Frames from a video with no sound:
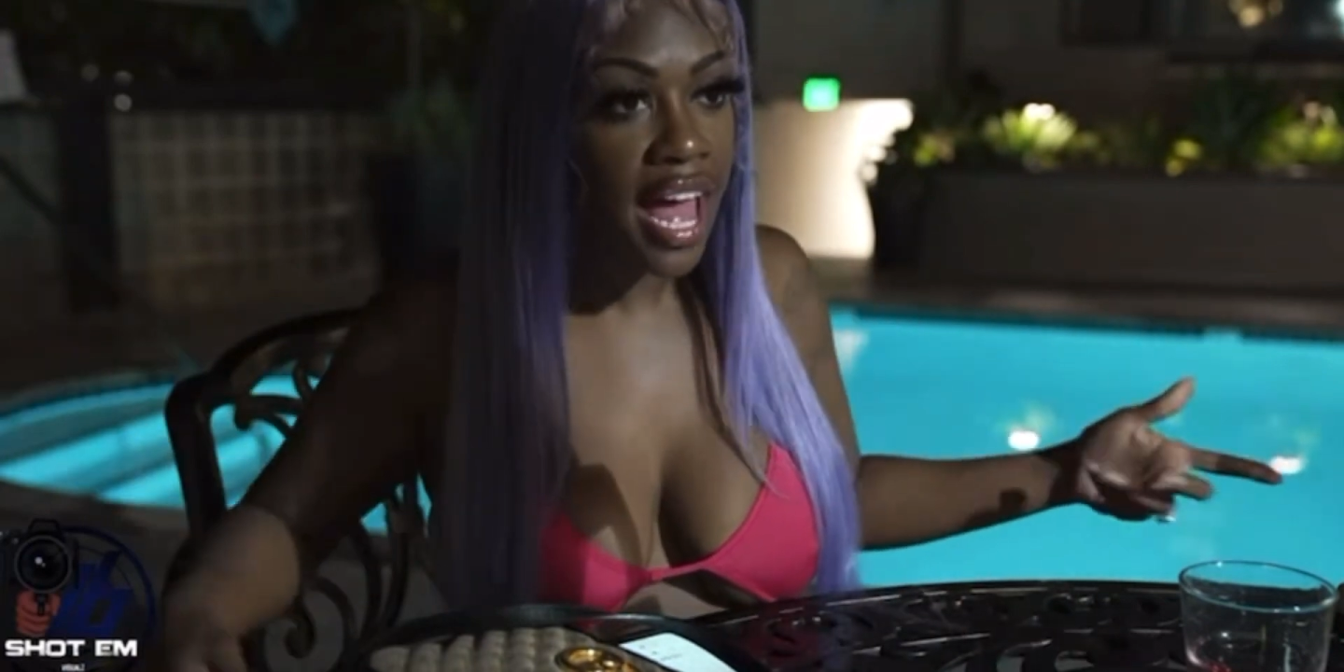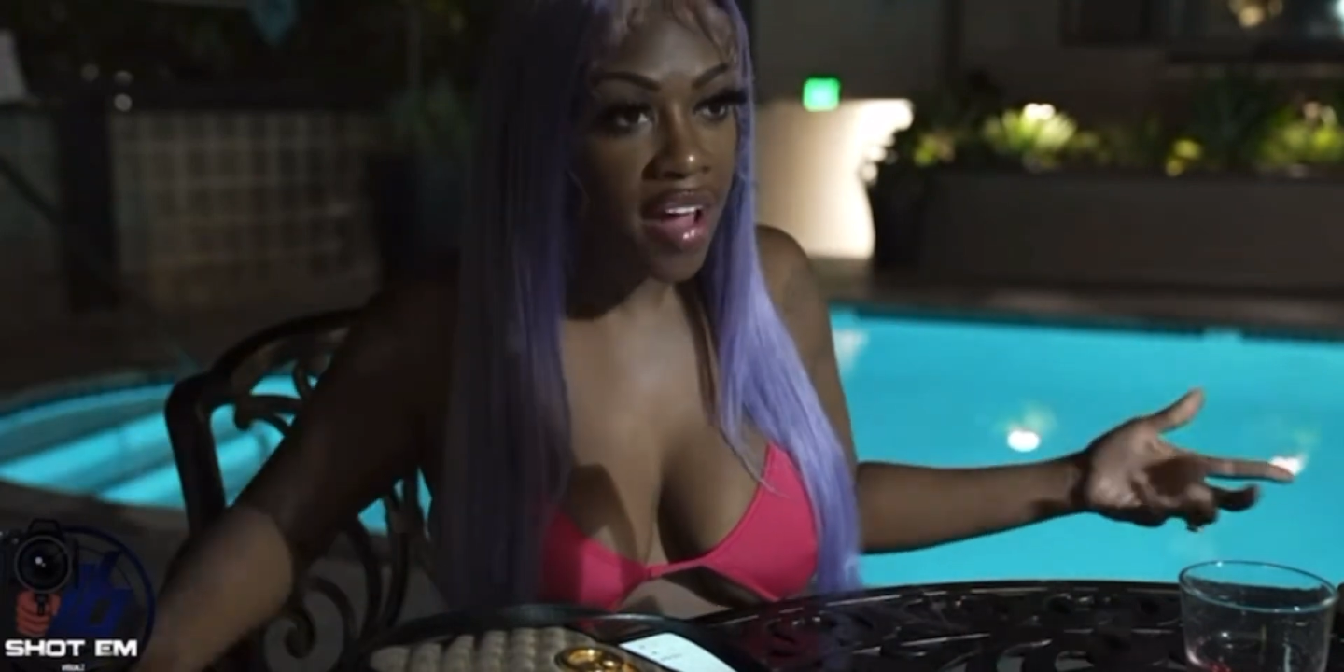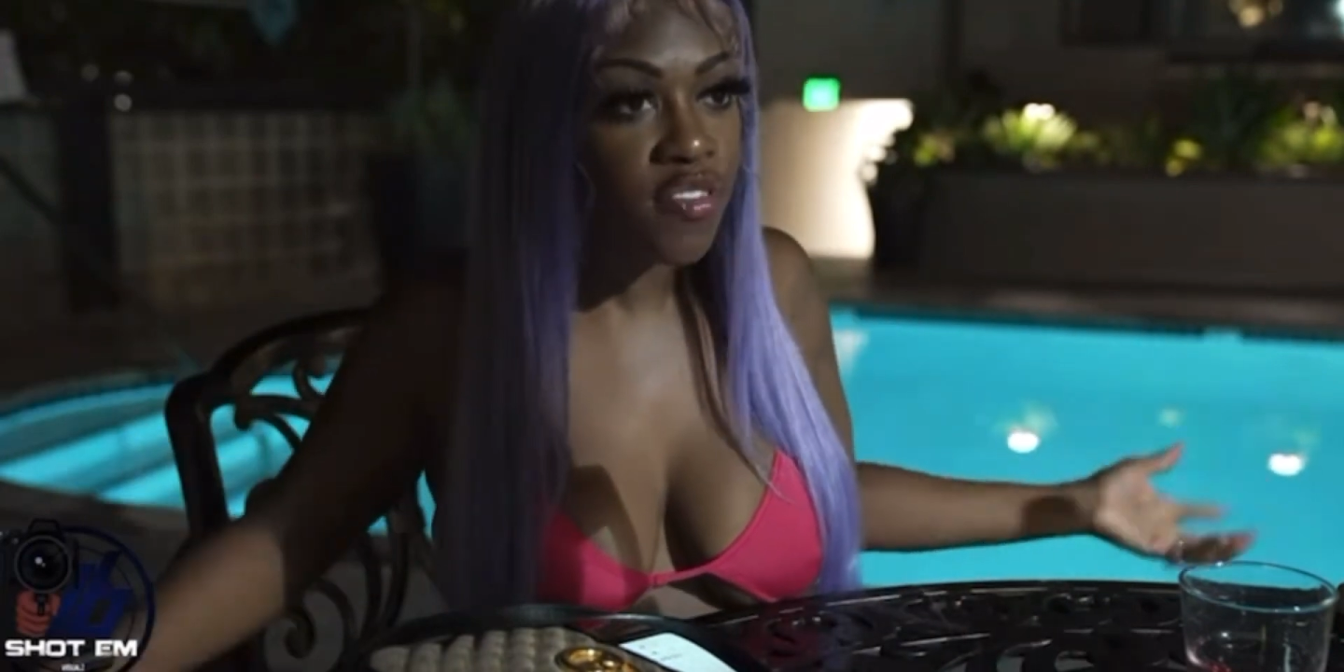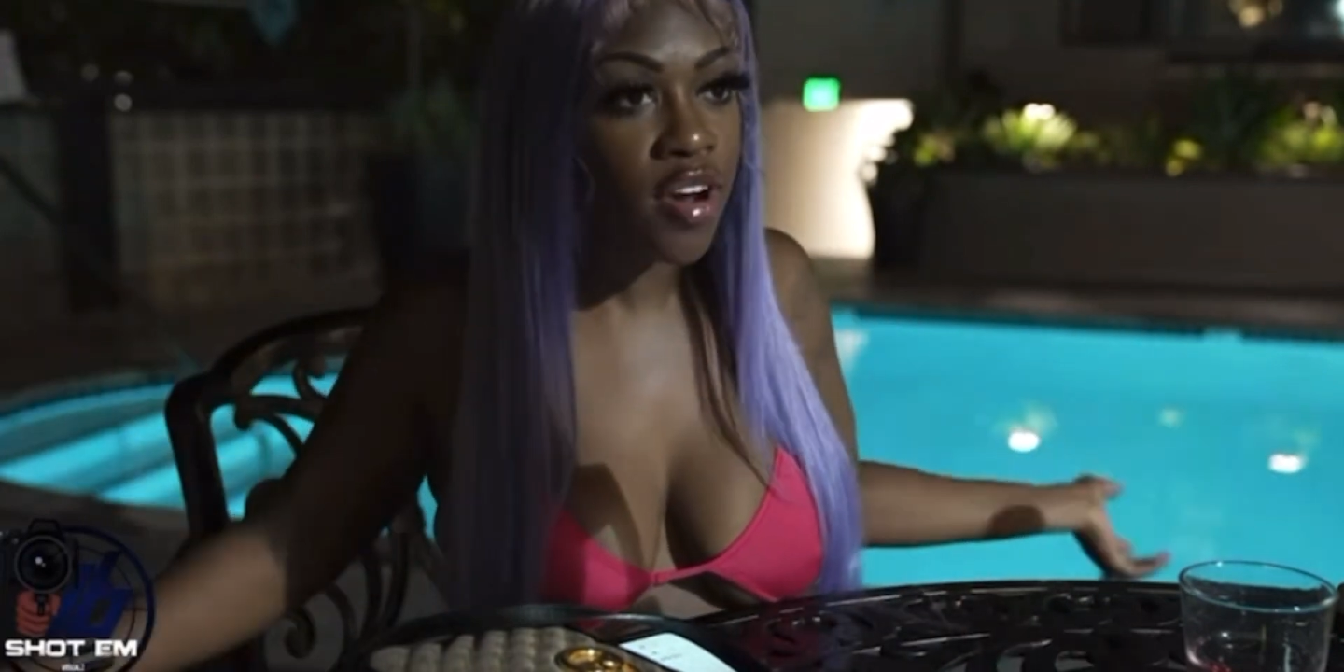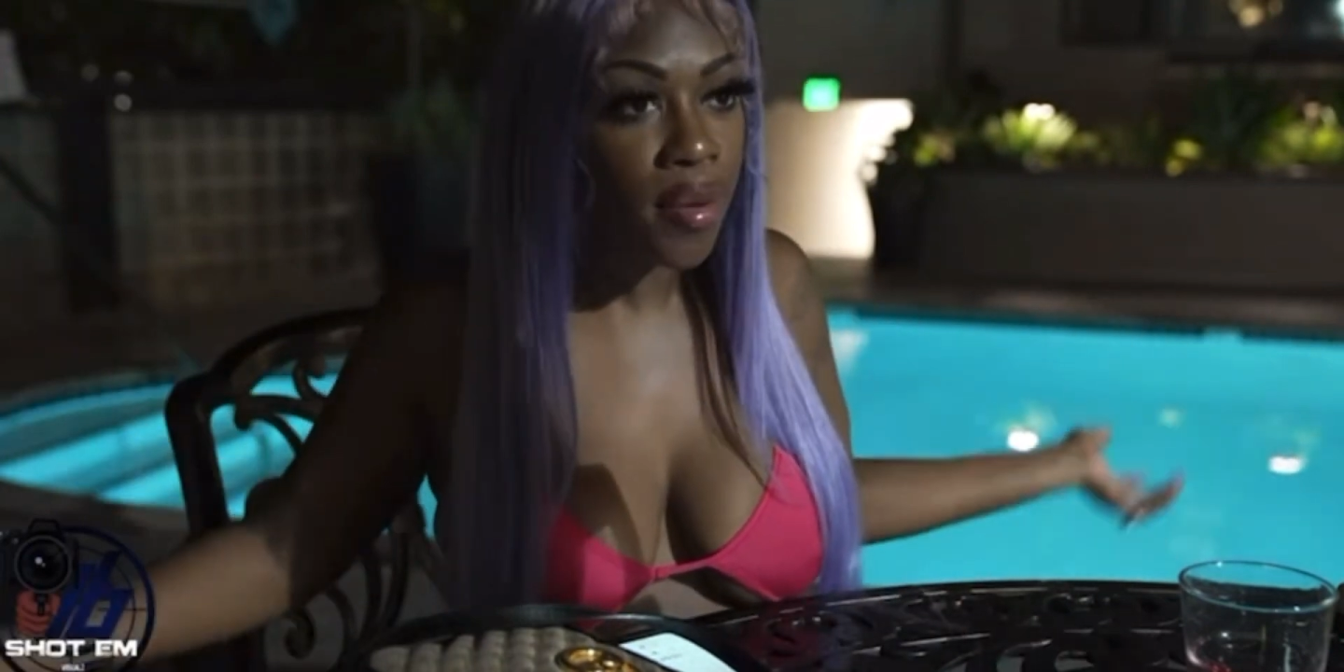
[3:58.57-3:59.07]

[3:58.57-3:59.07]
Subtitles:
after